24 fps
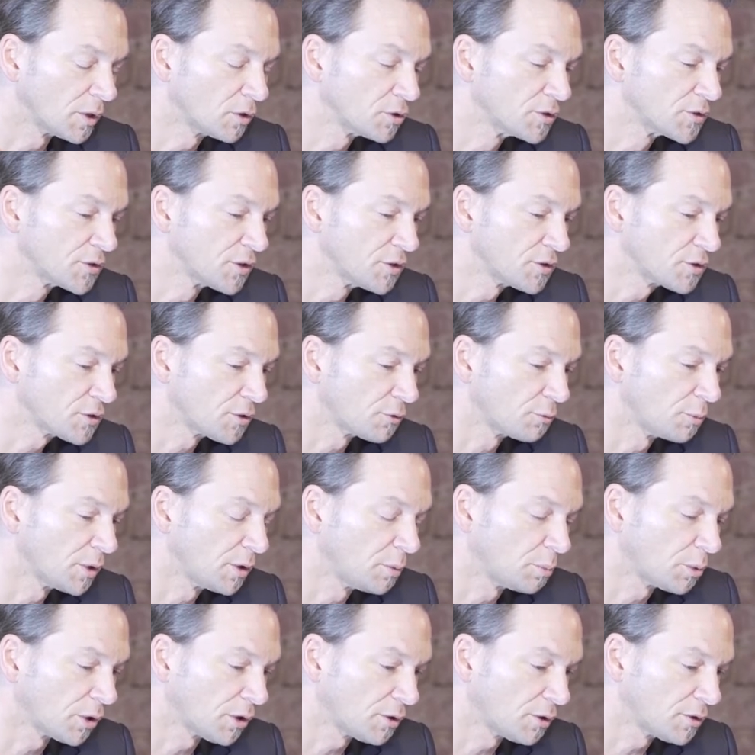consist of
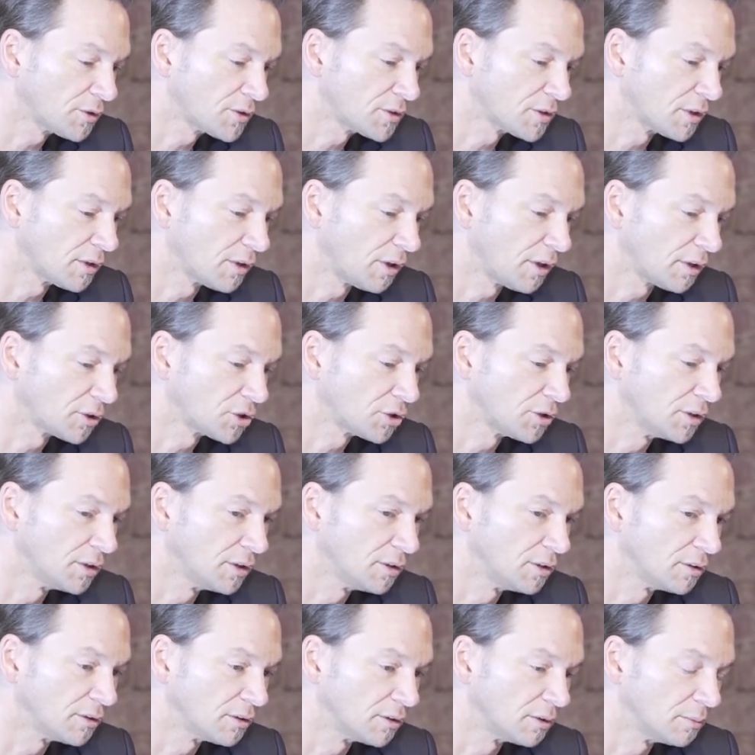many parts that
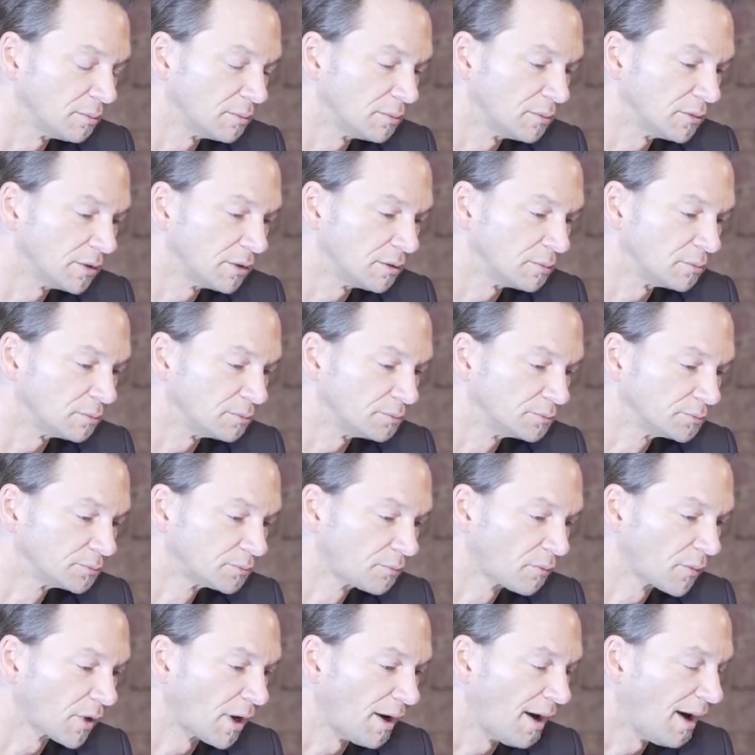actually
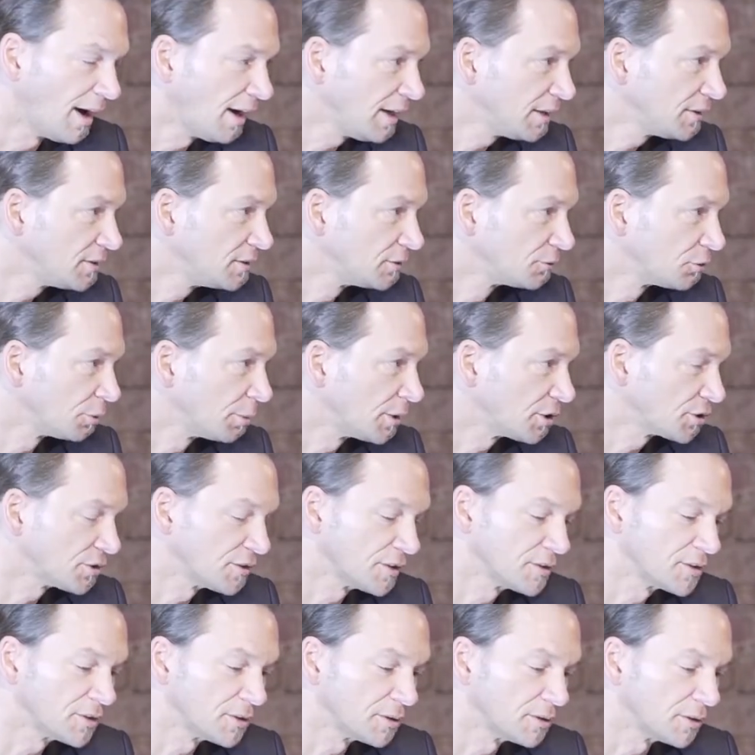hide the information
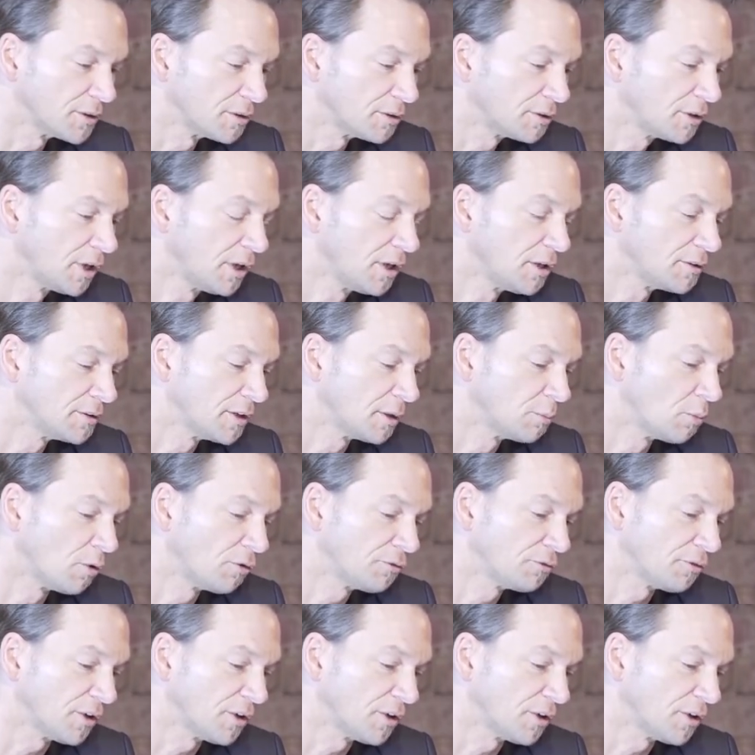that's in there, they're more